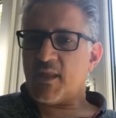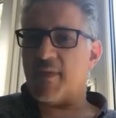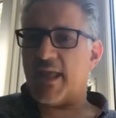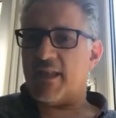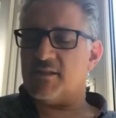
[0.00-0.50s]

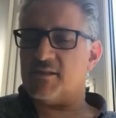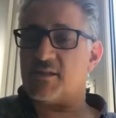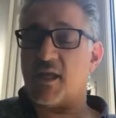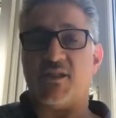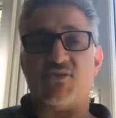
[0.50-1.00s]
And
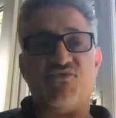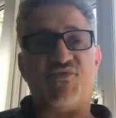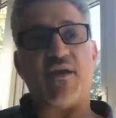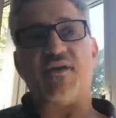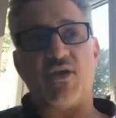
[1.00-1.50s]
it's
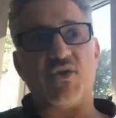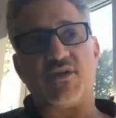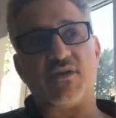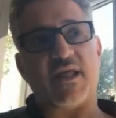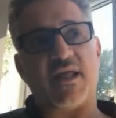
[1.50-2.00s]
very
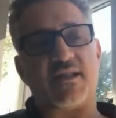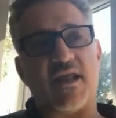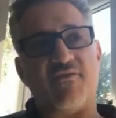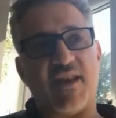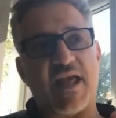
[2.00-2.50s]
good that
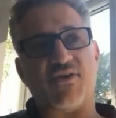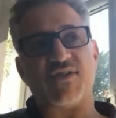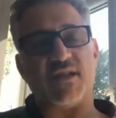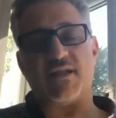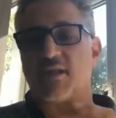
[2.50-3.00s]
they've now
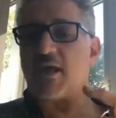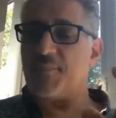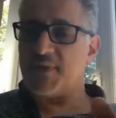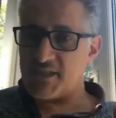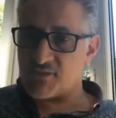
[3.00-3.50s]
said that
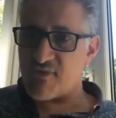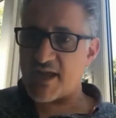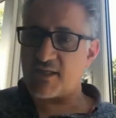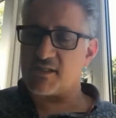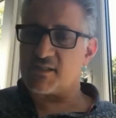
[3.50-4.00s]
company
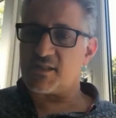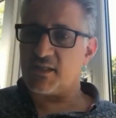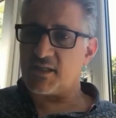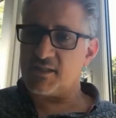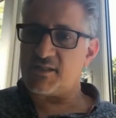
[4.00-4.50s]
directors can
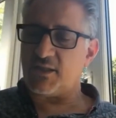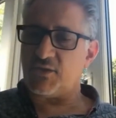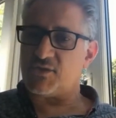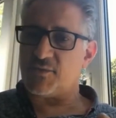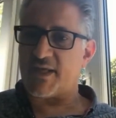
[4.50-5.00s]

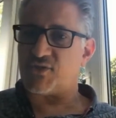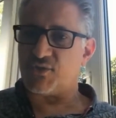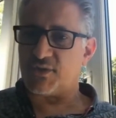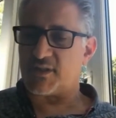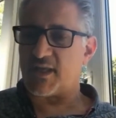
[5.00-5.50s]
continue to make
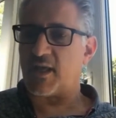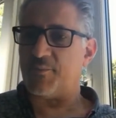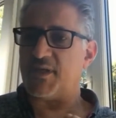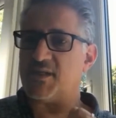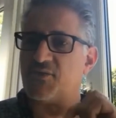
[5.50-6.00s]
sure that their
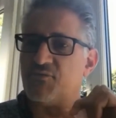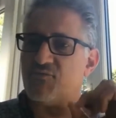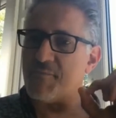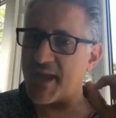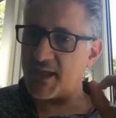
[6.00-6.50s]
companies
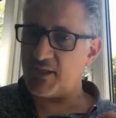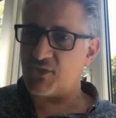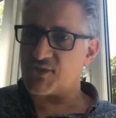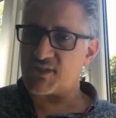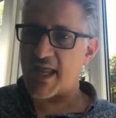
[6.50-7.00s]
remain in
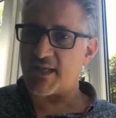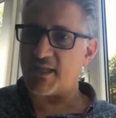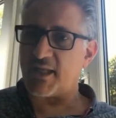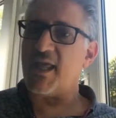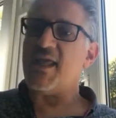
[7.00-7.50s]
good
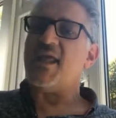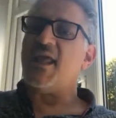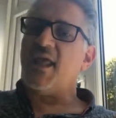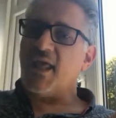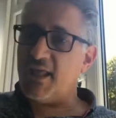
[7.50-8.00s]
standing,
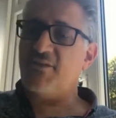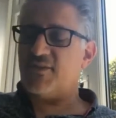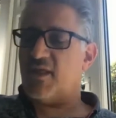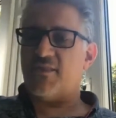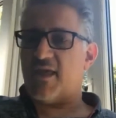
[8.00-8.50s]
even
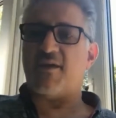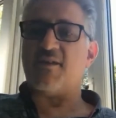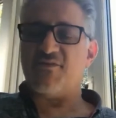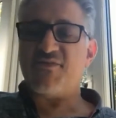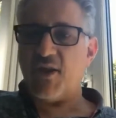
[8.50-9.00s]
though they
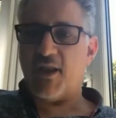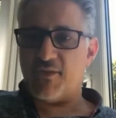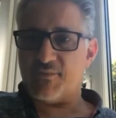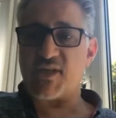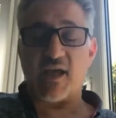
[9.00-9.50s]
can furlough
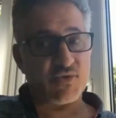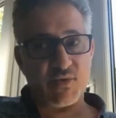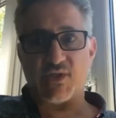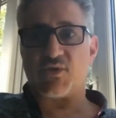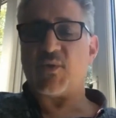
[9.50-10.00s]
themselves,
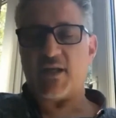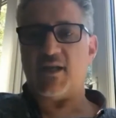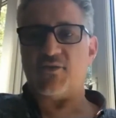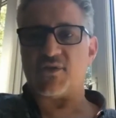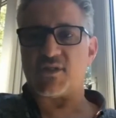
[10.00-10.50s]
which is quite an
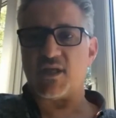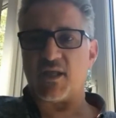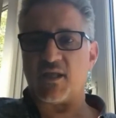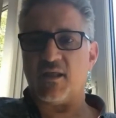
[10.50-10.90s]
interesting